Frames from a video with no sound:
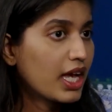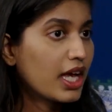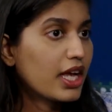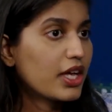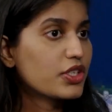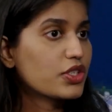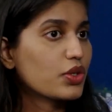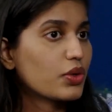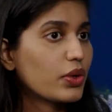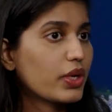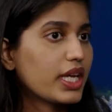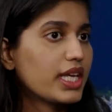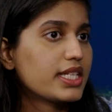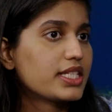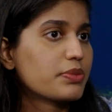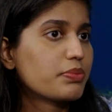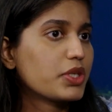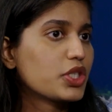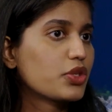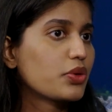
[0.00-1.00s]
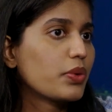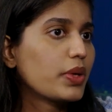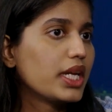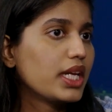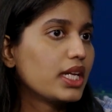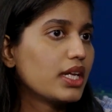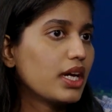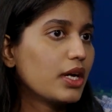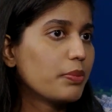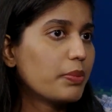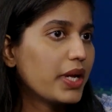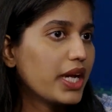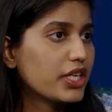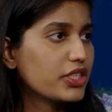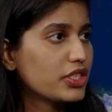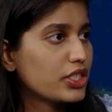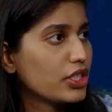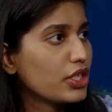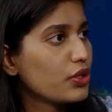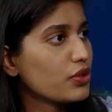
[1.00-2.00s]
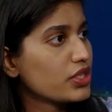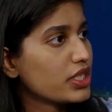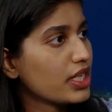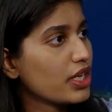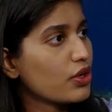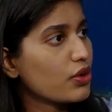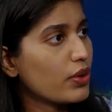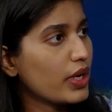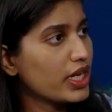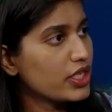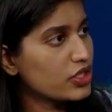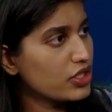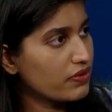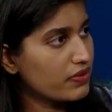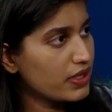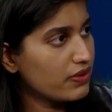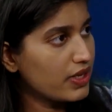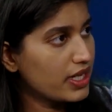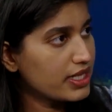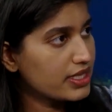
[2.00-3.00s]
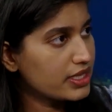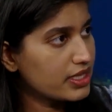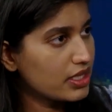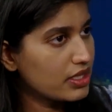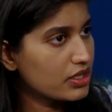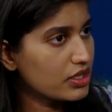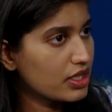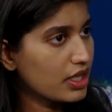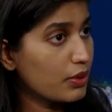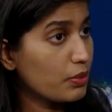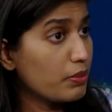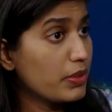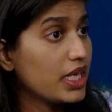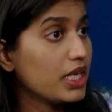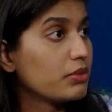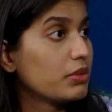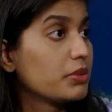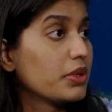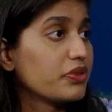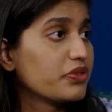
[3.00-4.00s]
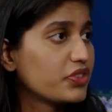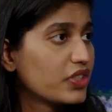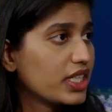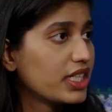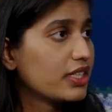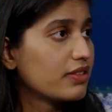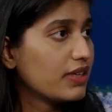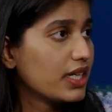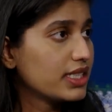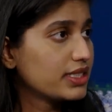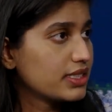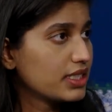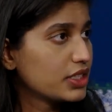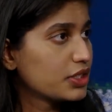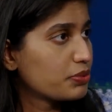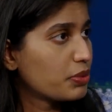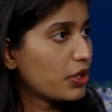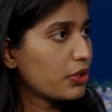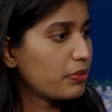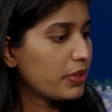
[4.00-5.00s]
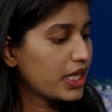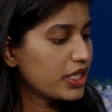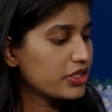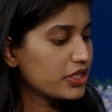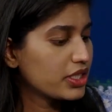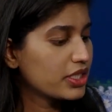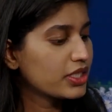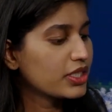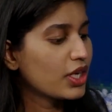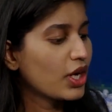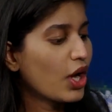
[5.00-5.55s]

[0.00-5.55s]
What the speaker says: So it's between a patient using a range of devices, minimum of 3 devices per patient,